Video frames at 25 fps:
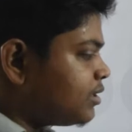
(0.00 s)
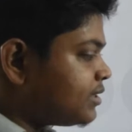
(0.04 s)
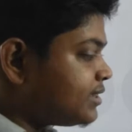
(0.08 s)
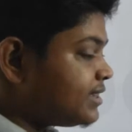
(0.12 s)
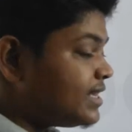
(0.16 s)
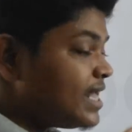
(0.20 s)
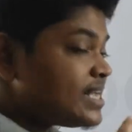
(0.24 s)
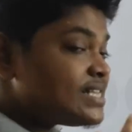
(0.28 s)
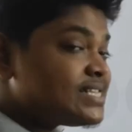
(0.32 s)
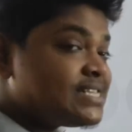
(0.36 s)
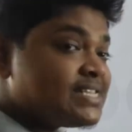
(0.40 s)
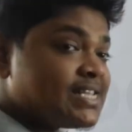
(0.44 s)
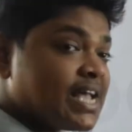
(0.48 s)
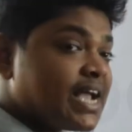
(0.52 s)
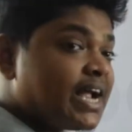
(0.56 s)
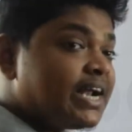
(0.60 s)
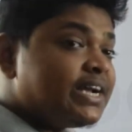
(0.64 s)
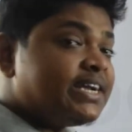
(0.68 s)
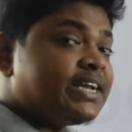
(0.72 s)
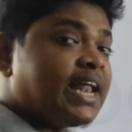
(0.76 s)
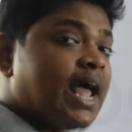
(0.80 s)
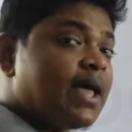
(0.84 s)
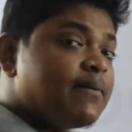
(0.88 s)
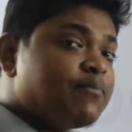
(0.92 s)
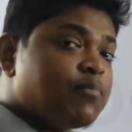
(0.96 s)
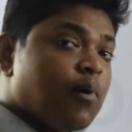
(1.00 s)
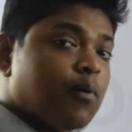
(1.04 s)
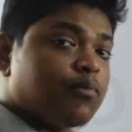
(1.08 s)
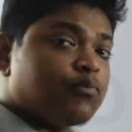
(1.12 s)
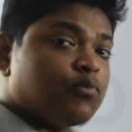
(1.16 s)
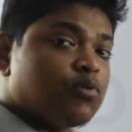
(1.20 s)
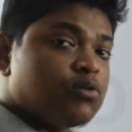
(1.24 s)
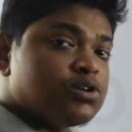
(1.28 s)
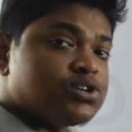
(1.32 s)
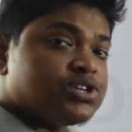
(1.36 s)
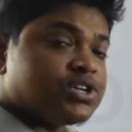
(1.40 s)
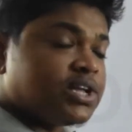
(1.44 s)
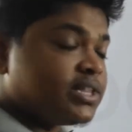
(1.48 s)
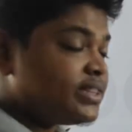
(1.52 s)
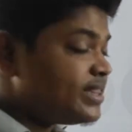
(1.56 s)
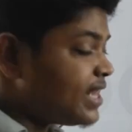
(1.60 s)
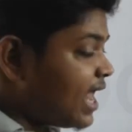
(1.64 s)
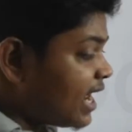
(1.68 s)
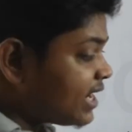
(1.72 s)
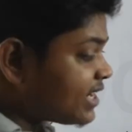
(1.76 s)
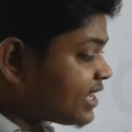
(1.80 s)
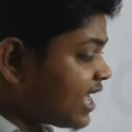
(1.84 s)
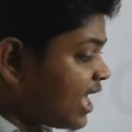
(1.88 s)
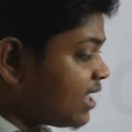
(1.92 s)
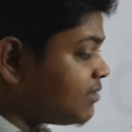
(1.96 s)
the second type of question
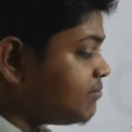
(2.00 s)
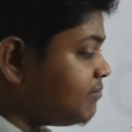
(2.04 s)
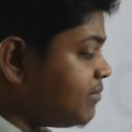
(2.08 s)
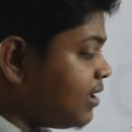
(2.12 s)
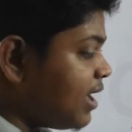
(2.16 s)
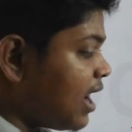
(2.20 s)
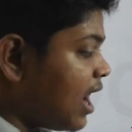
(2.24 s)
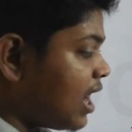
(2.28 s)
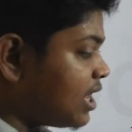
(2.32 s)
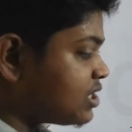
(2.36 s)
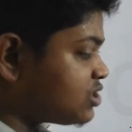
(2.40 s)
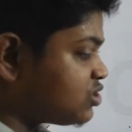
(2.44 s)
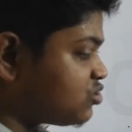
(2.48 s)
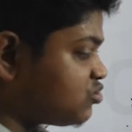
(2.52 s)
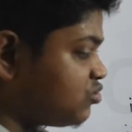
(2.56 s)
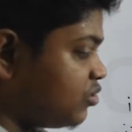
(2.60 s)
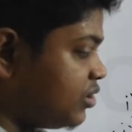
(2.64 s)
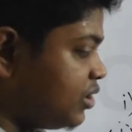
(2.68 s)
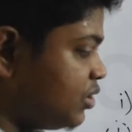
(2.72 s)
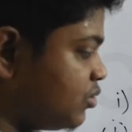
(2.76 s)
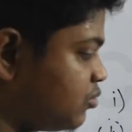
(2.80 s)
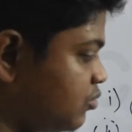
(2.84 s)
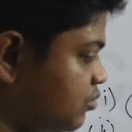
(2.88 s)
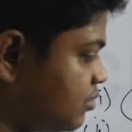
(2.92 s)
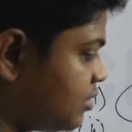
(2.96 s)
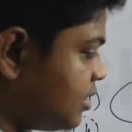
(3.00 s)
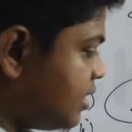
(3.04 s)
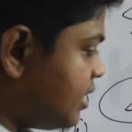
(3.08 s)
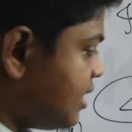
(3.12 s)
that can be asked to you,